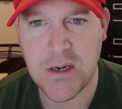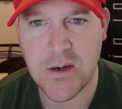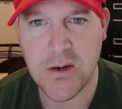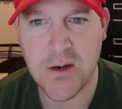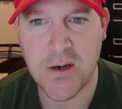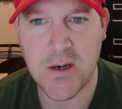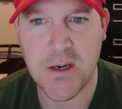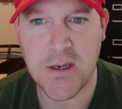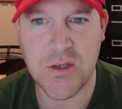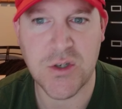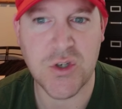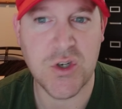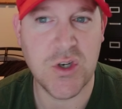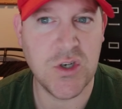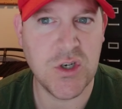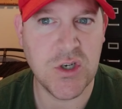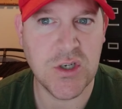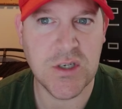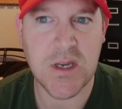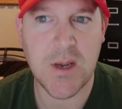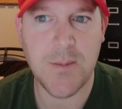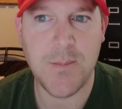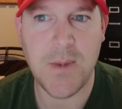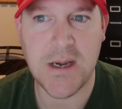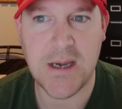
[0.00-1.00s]
tier is to
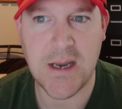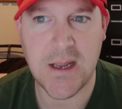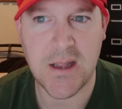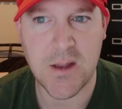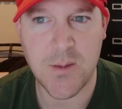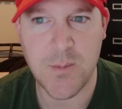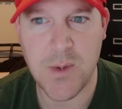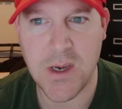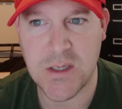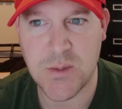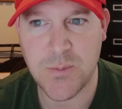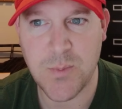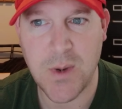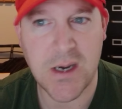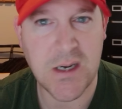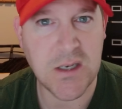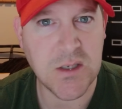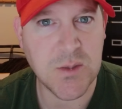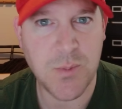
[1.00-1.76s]
just get my daily best bet.